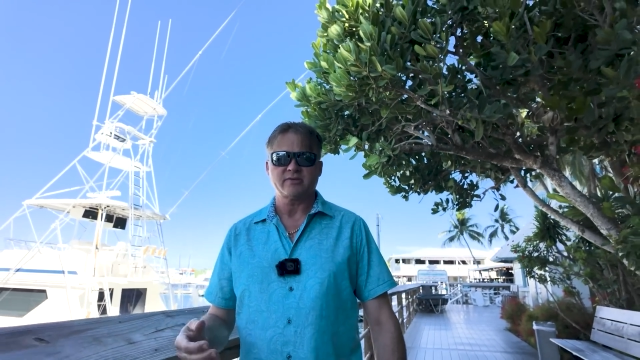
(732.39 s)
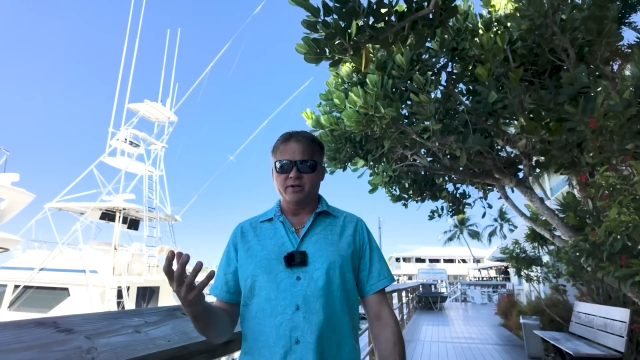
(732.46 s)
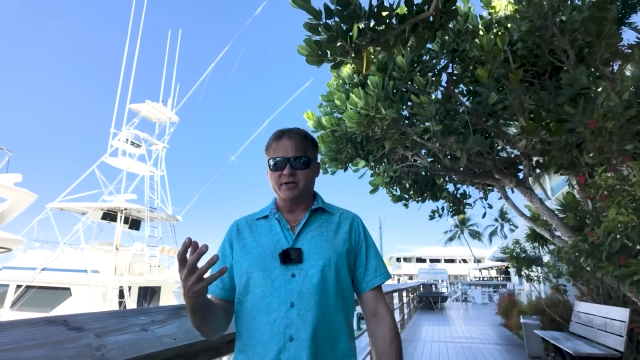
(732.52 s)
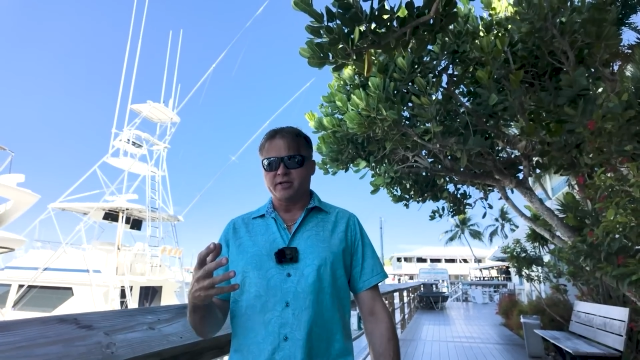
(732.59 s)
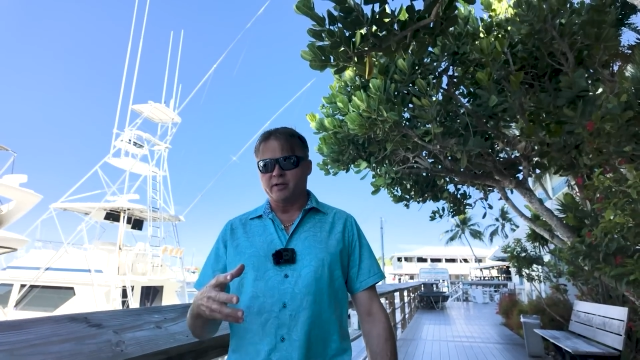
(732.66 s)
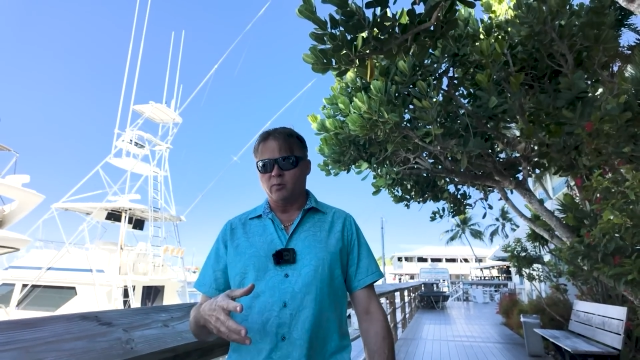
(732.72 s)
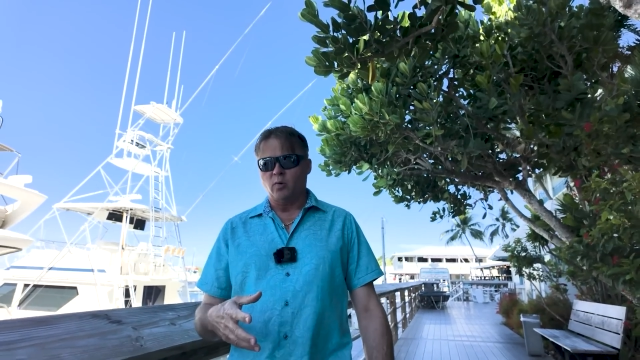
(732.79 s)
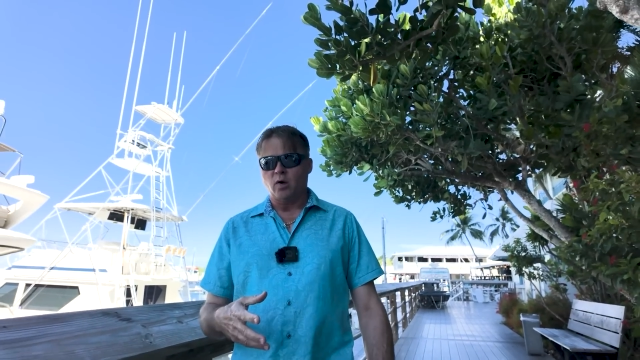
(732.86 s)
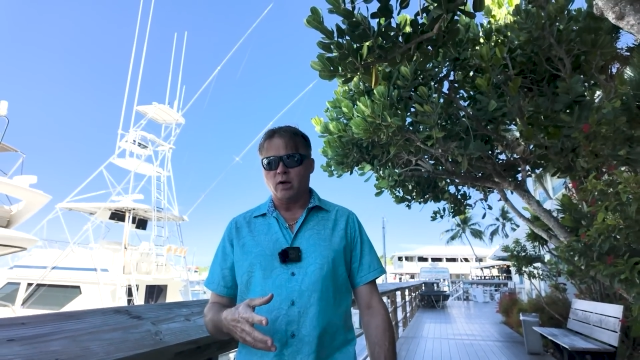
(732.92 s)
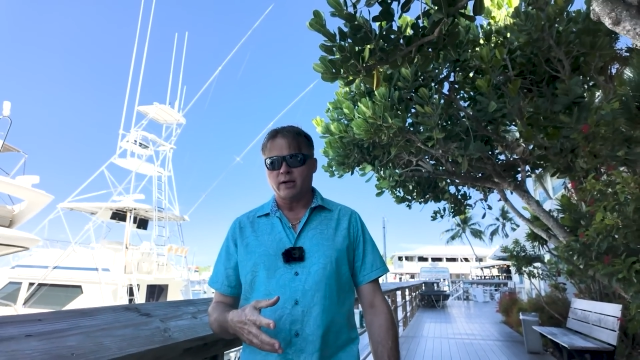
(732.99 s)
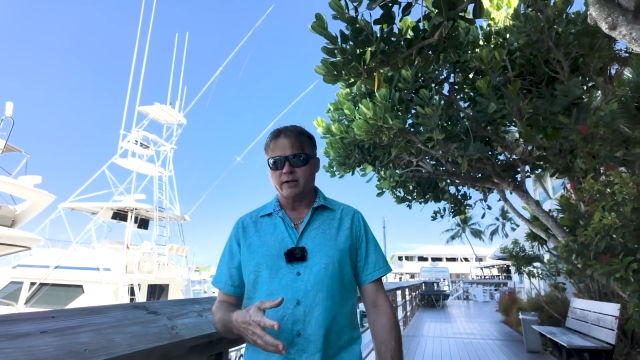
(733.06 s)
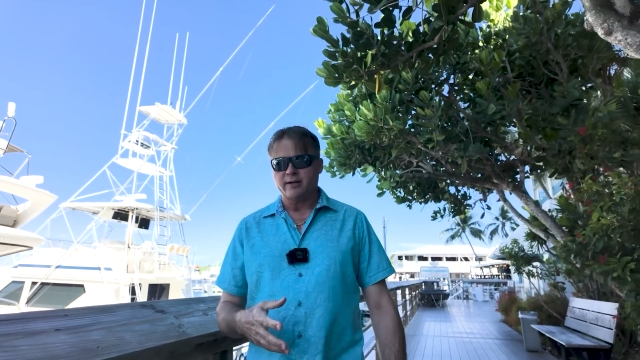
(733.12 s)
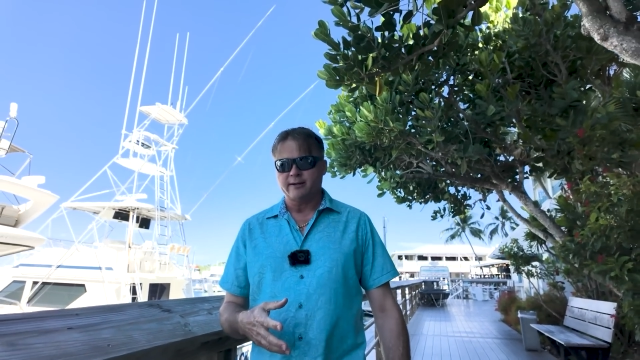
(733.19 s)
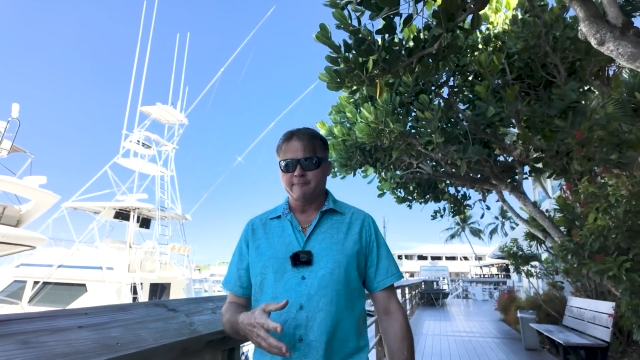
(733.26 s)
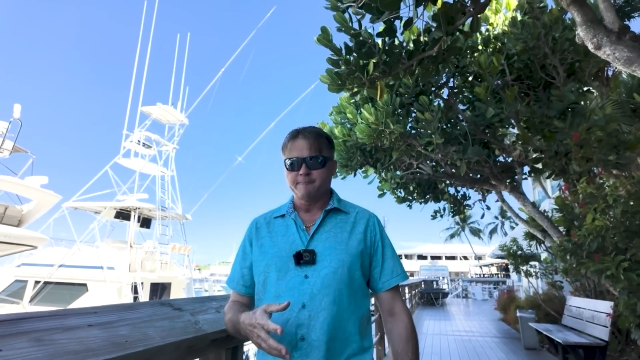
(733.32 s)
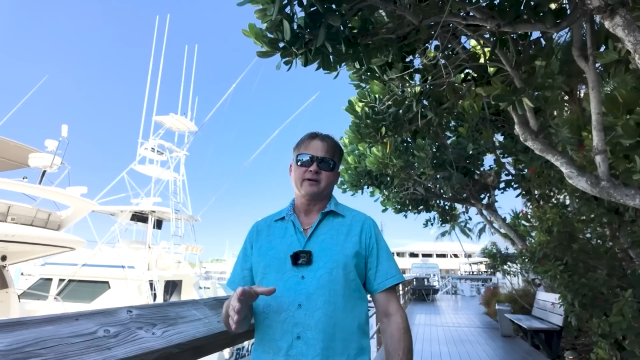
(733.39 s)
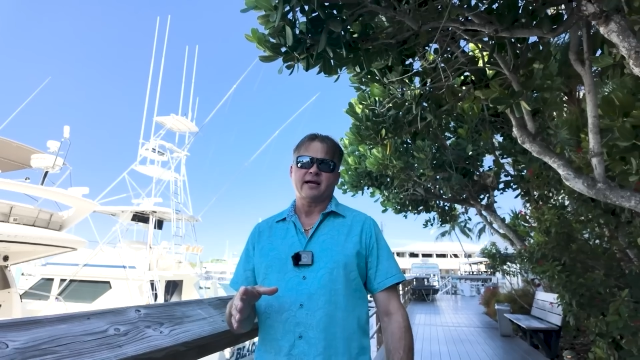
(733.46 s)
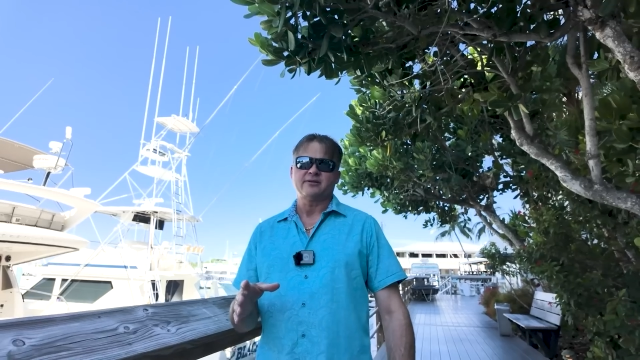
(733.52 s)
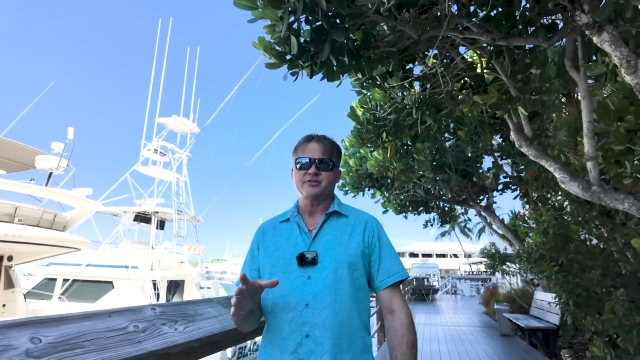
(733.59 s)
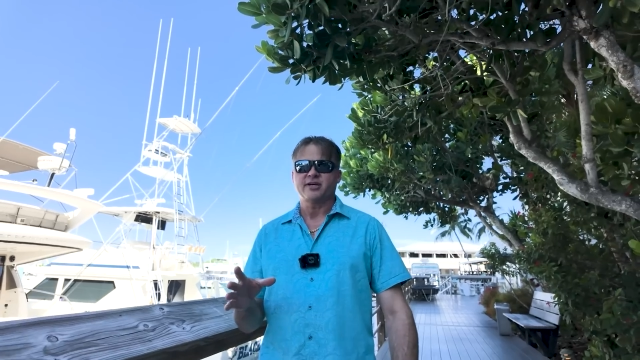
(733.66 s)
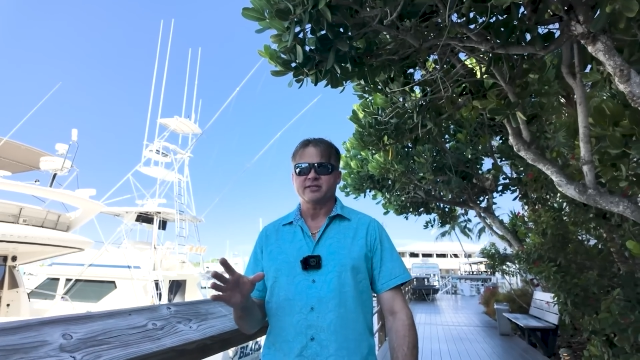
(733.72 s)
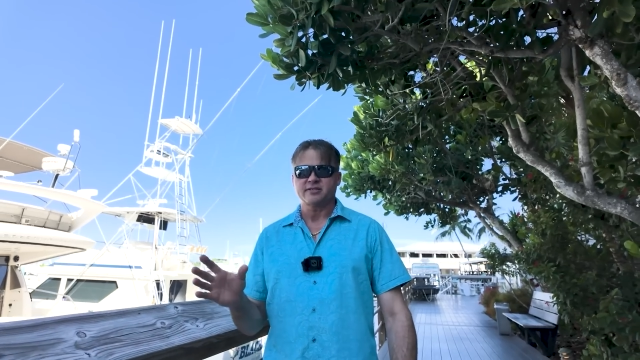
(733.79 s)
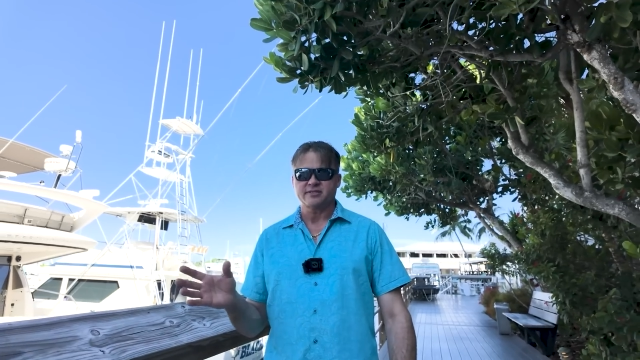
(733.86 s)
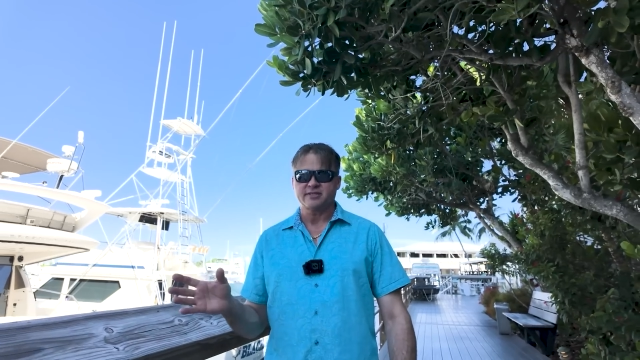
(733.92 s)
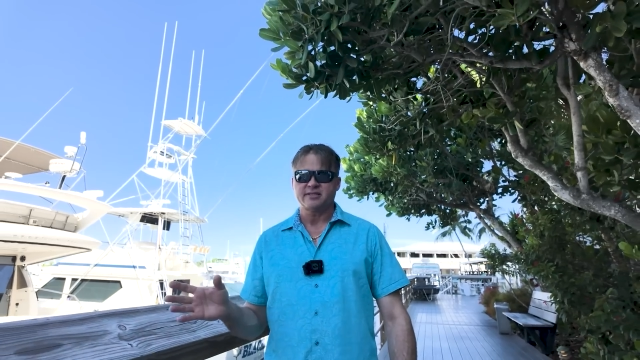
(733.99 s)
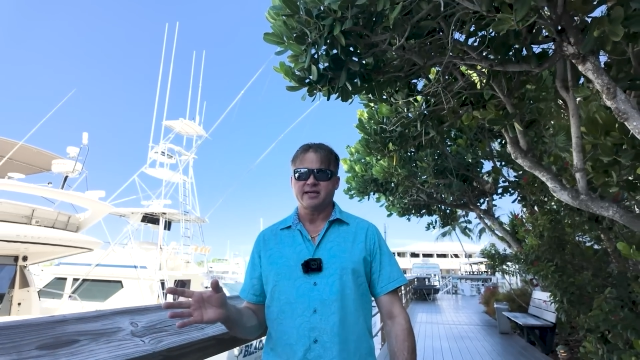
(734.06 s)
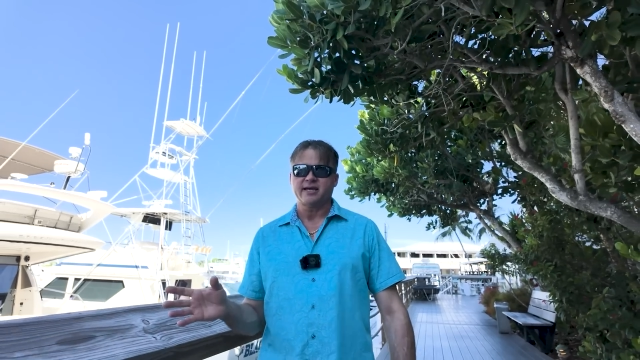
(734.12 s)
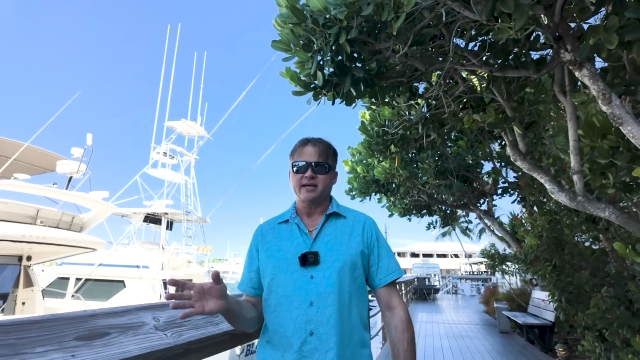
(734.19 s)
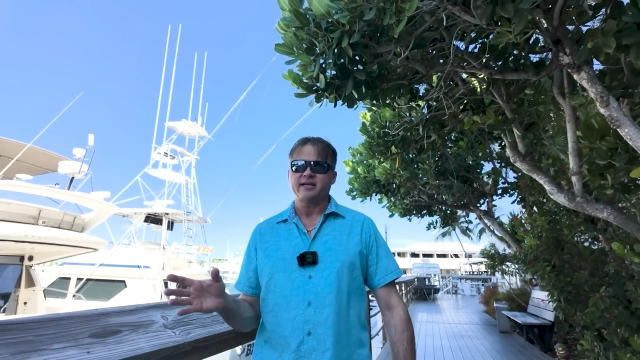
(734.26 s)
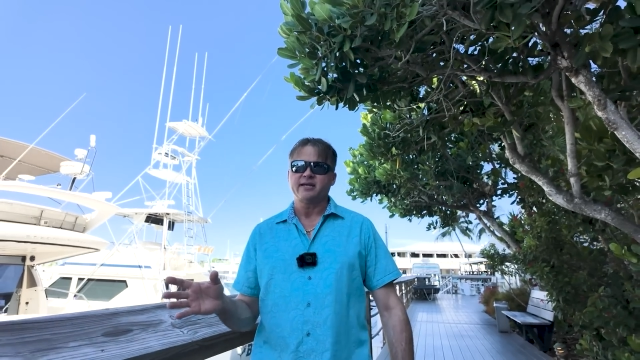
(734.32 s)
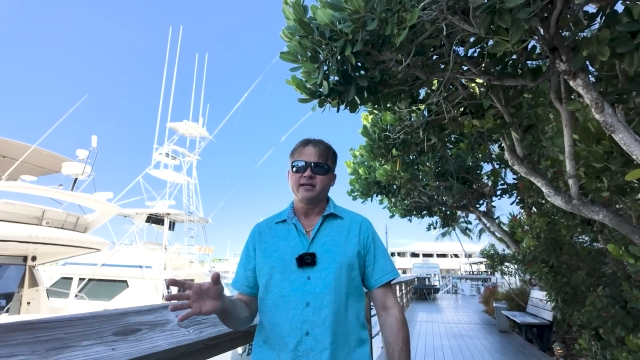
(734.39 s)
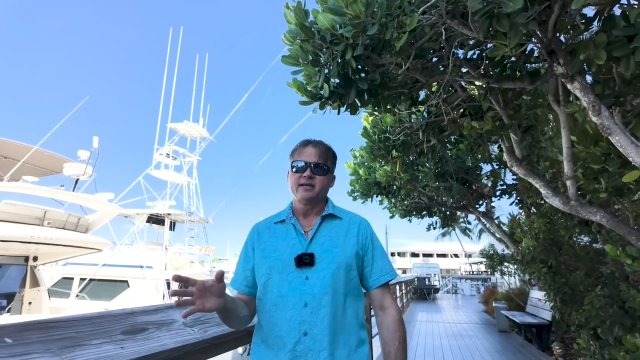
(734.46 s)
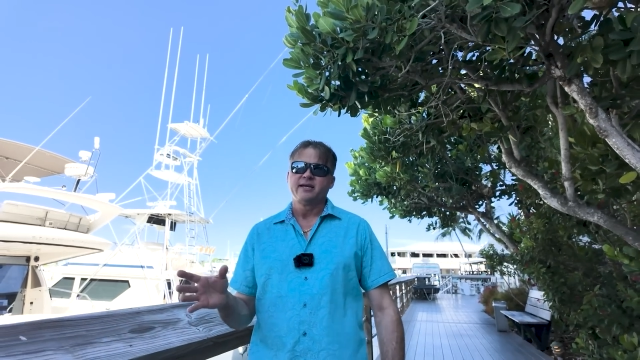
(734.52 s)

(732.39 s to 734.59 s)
Put it in the water. I checked it today.